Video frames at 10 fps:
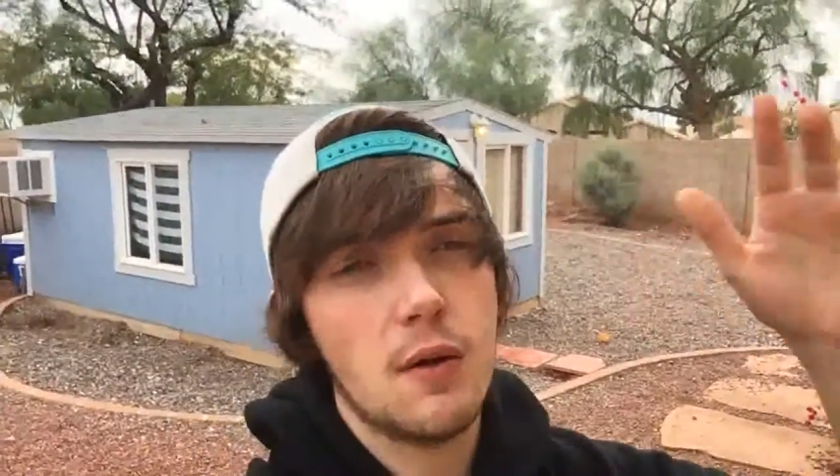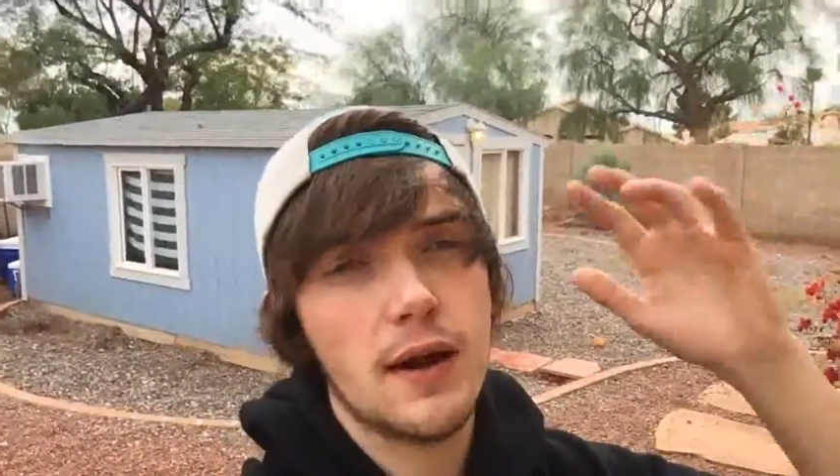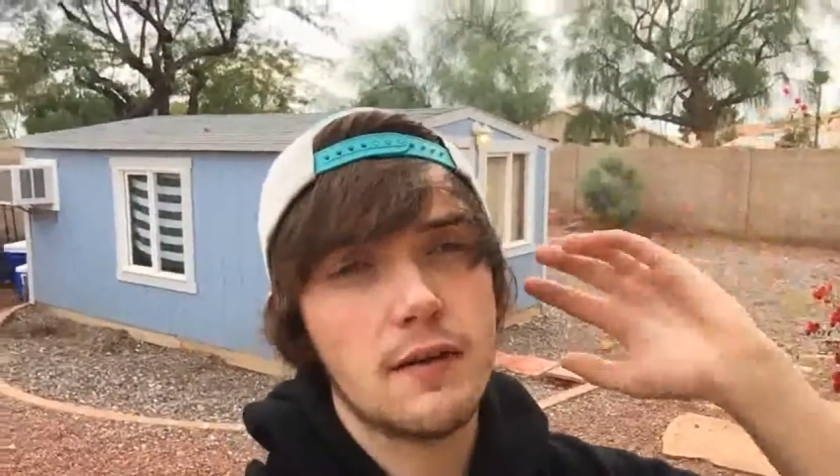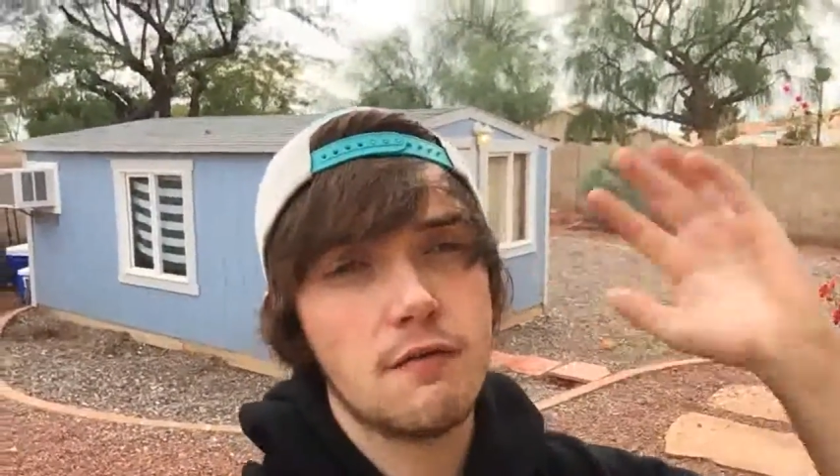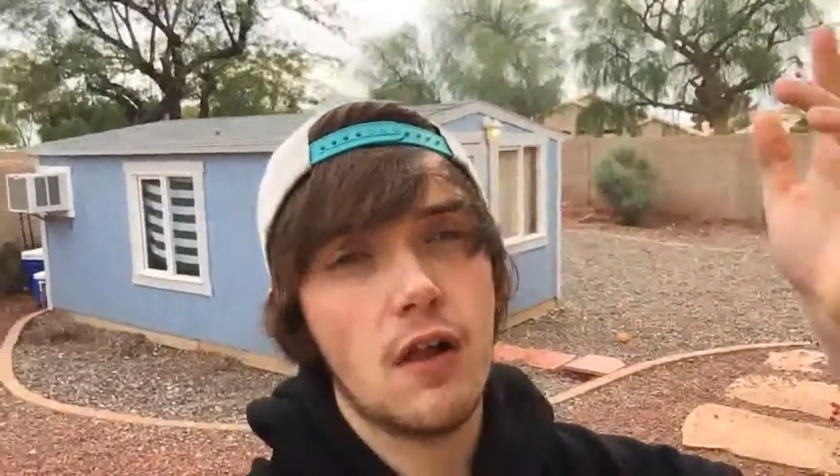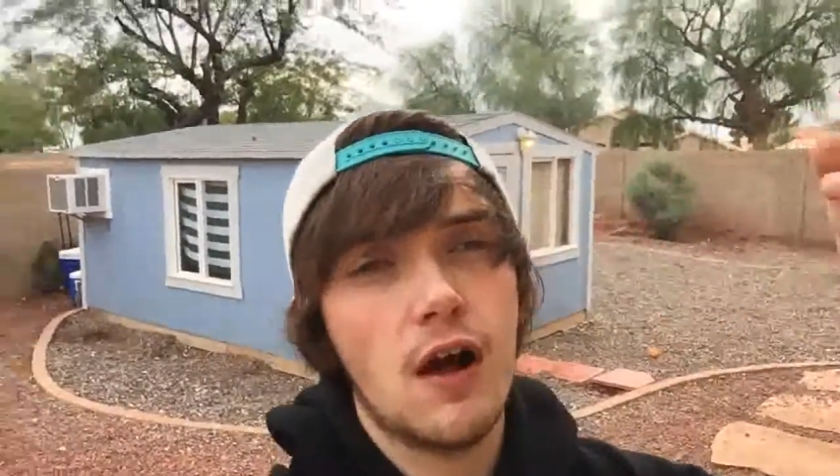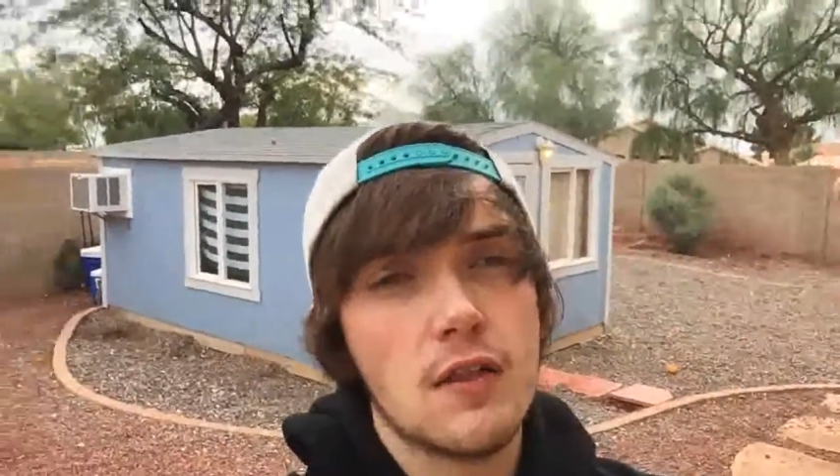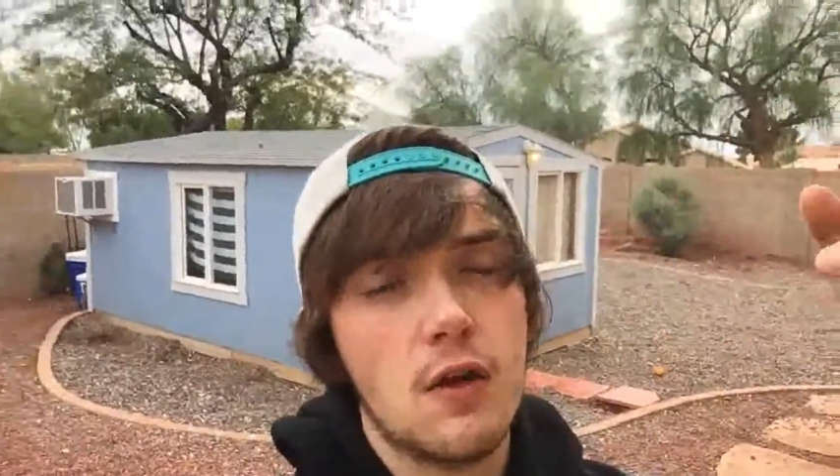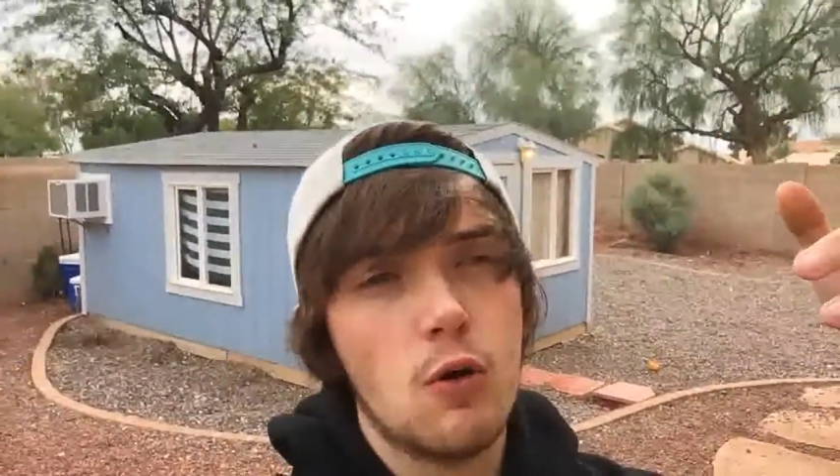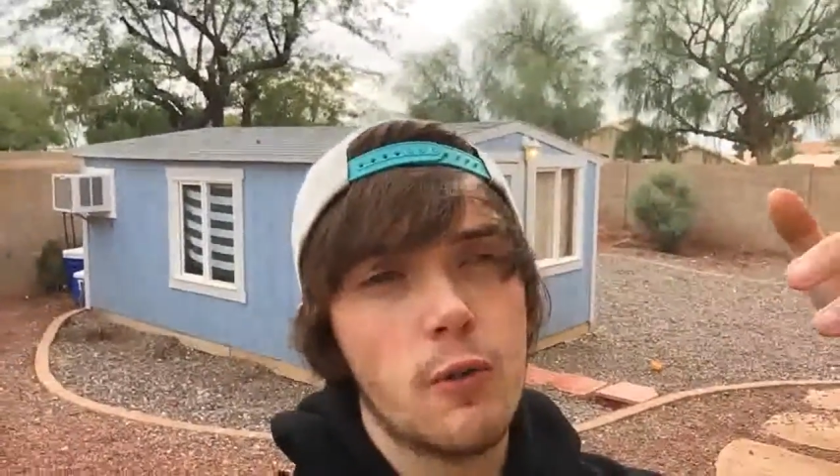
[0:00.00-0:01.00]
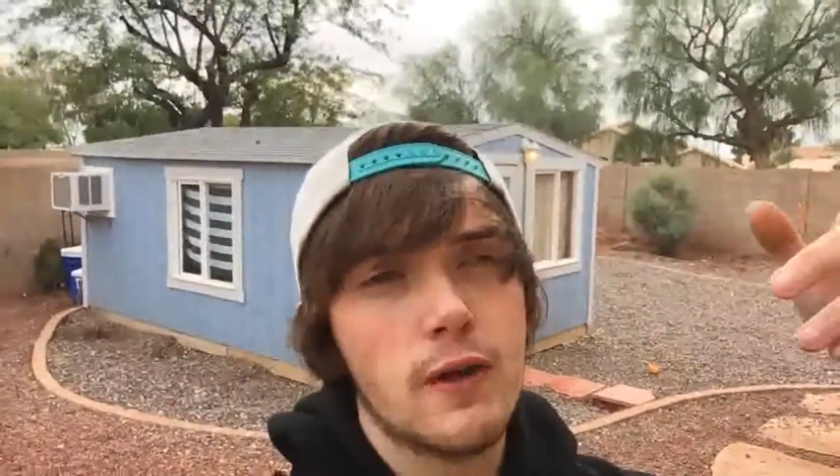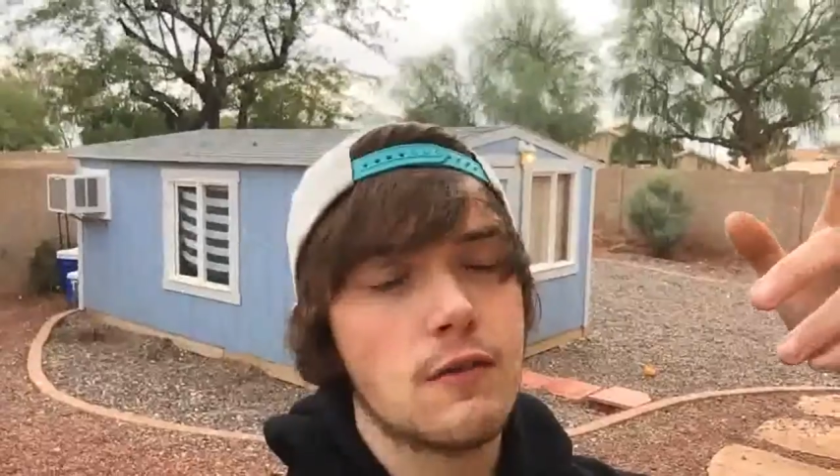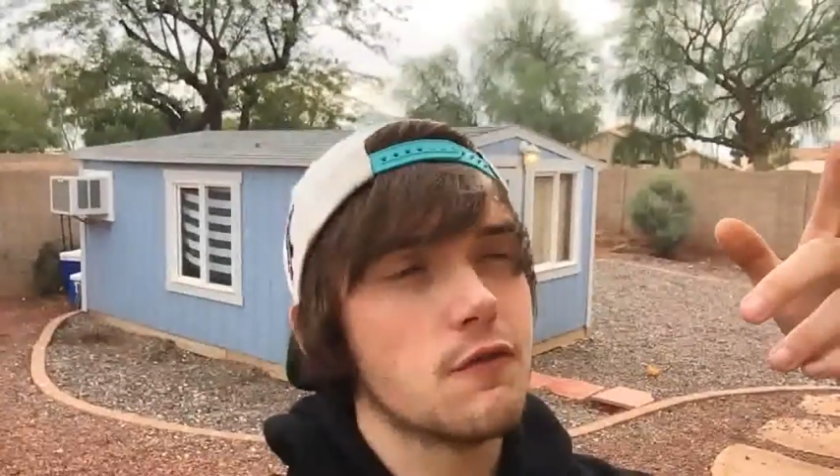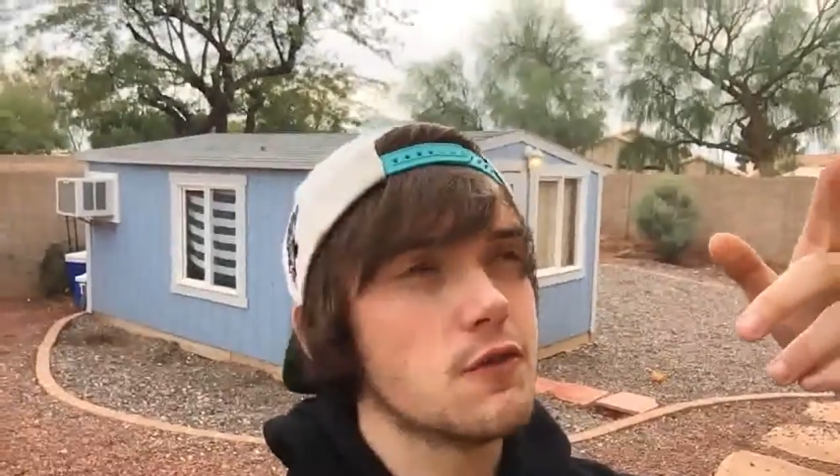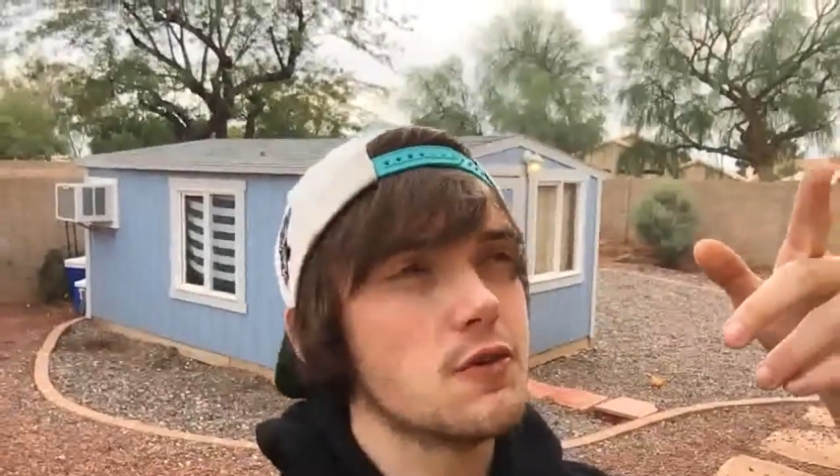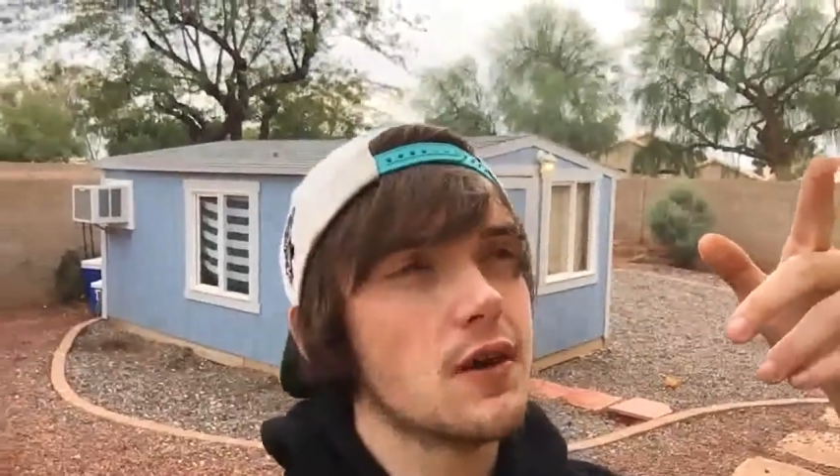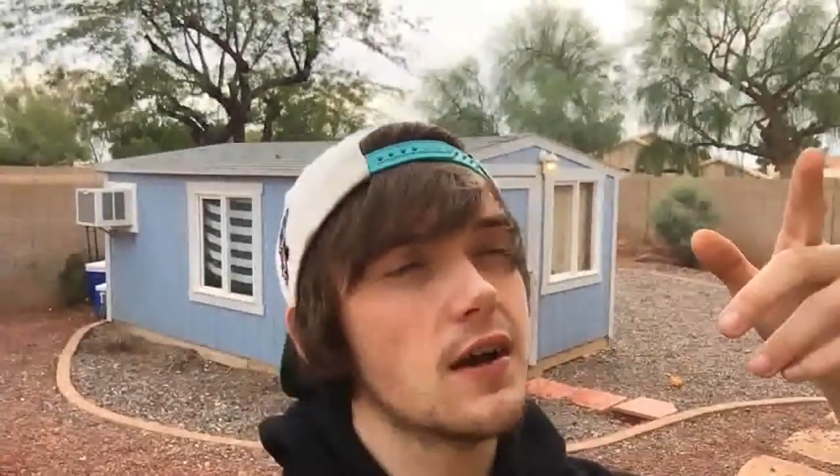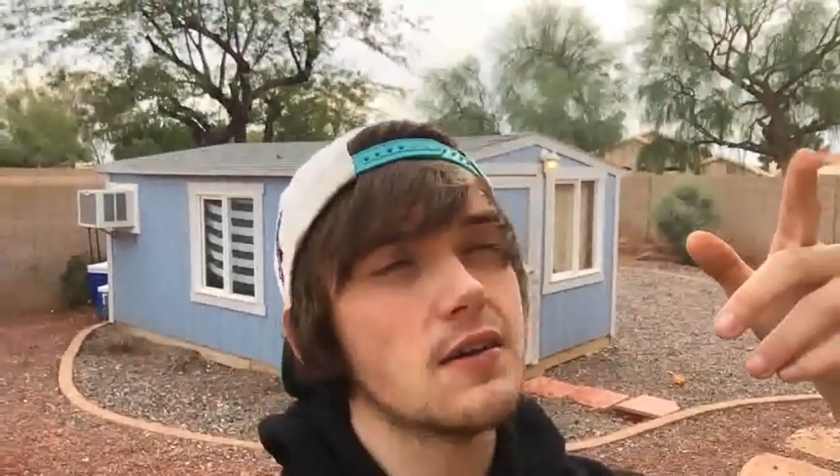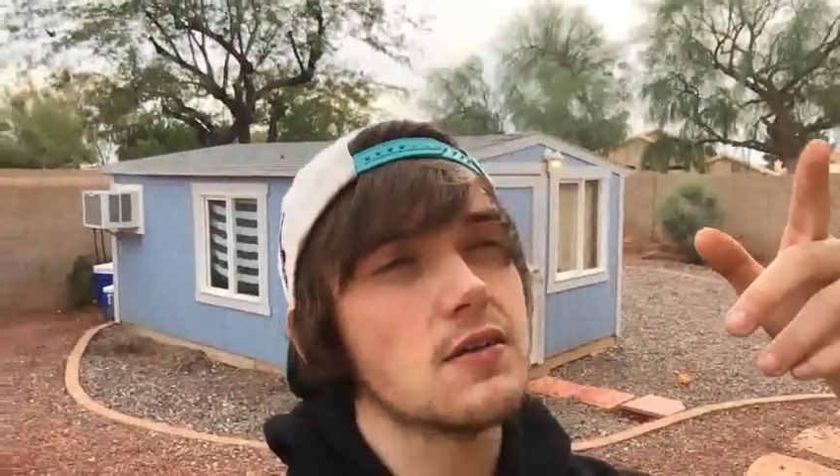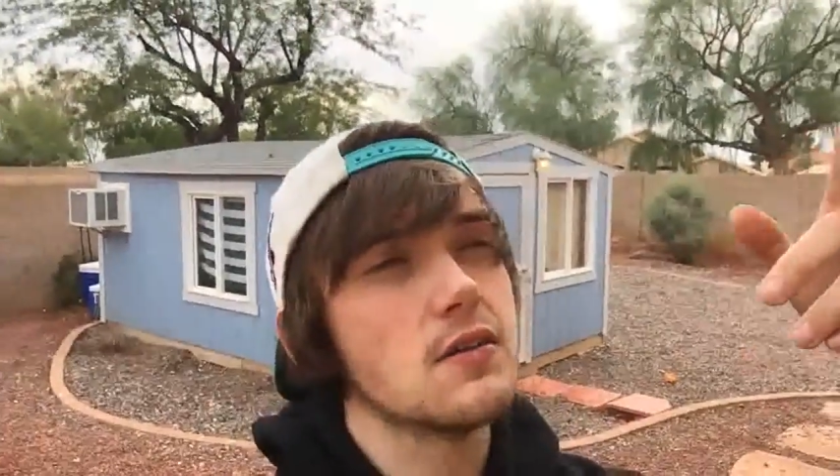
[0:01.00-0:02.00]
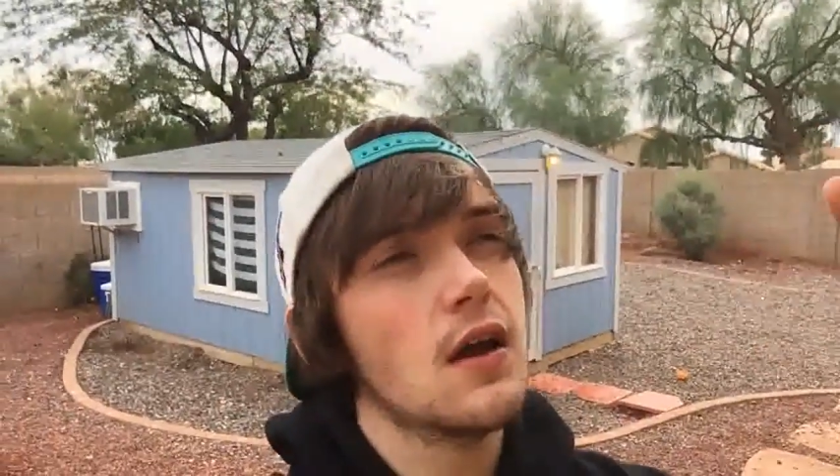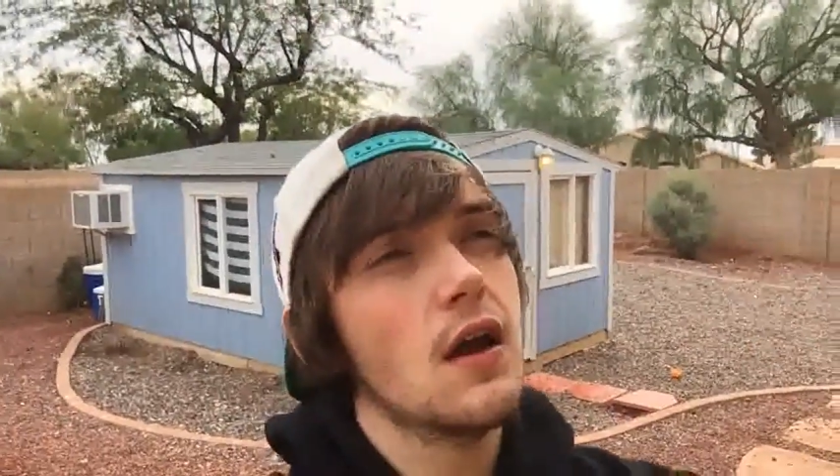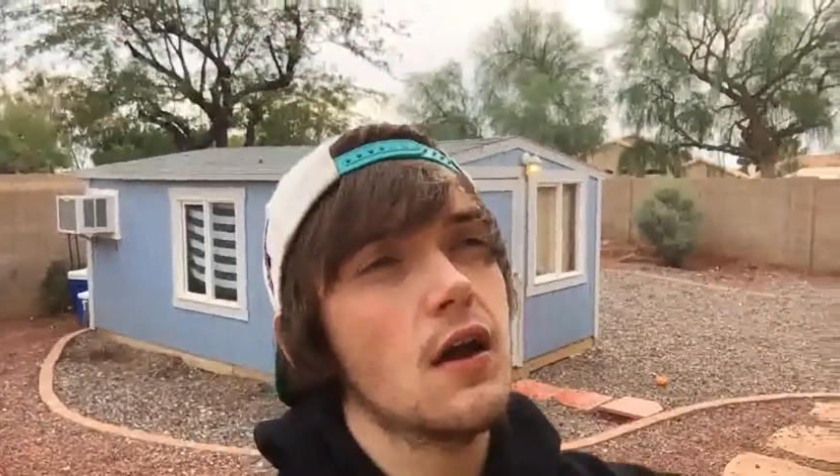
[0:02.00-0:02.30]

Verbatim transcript: so I can vlog the whole thing for you guys.